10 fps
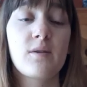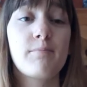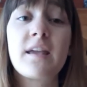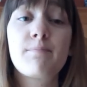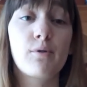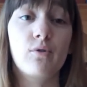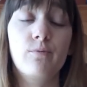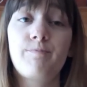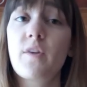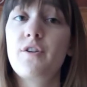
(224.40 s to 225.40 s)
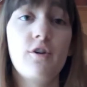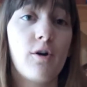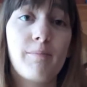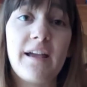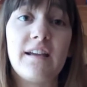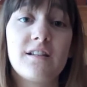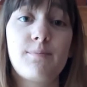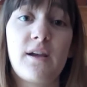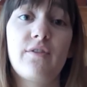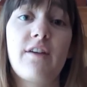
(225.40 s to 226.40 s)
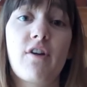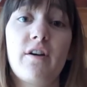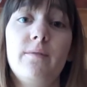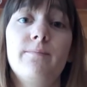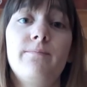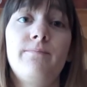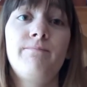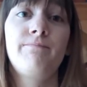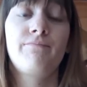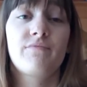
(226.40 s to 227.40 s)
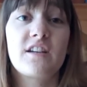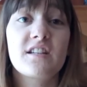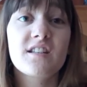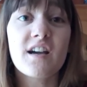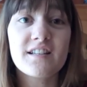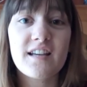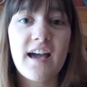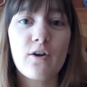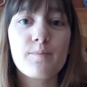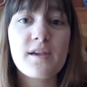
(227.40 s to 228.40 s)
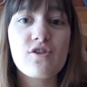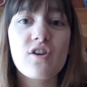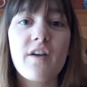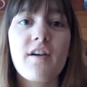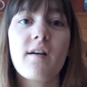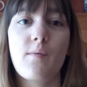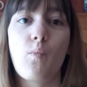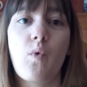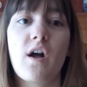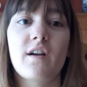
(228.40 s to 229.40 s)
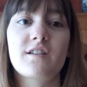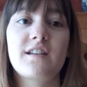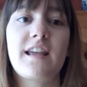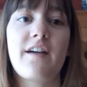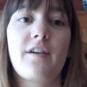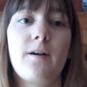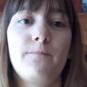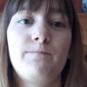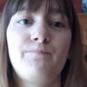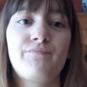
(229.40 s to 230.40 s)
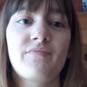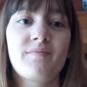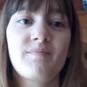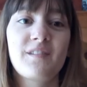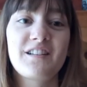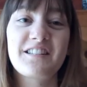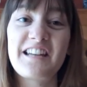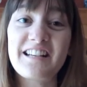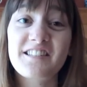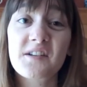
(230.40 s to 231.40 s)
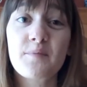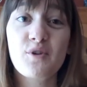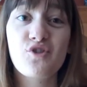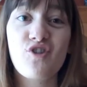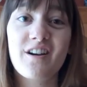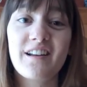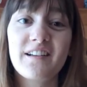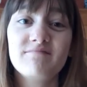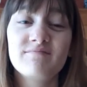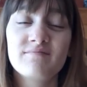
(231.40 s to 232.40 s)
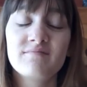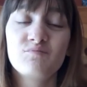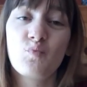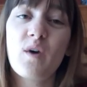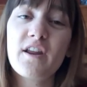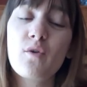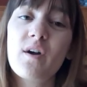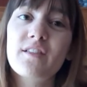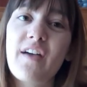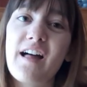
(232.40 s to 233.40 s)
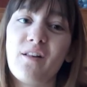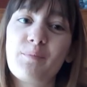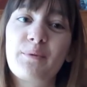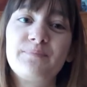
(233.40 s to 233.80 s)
People are not made to be on their own. They're designed to help each other and work together. So next time you're struggling, why don't you ask for help?